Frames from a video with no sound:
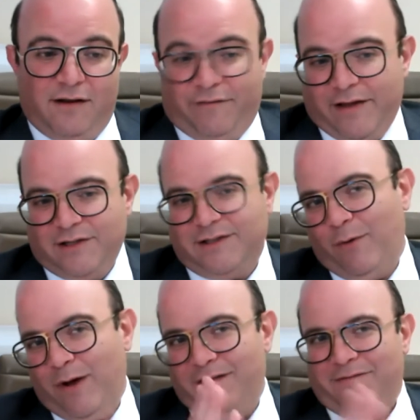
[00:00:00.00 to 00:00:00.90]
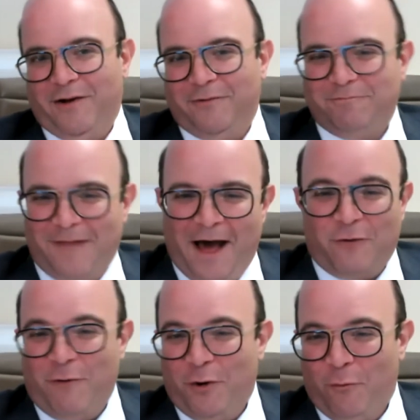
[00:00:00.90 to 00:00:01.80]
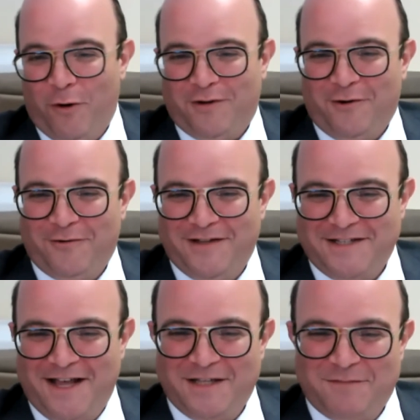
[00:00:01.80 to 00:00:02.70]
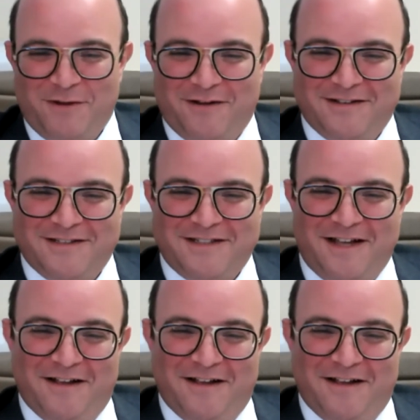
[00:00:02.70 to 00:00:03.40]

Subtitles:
If they just say, well, I don't want to work during these days because